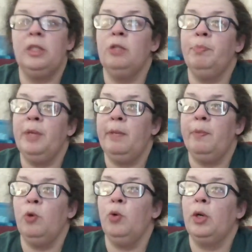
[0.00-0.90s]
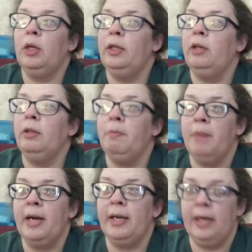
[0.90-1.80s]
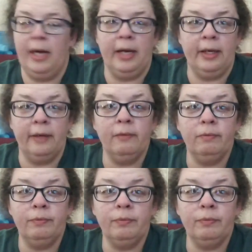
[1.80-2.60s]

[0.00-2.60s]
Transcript: These are people who are clearly medicated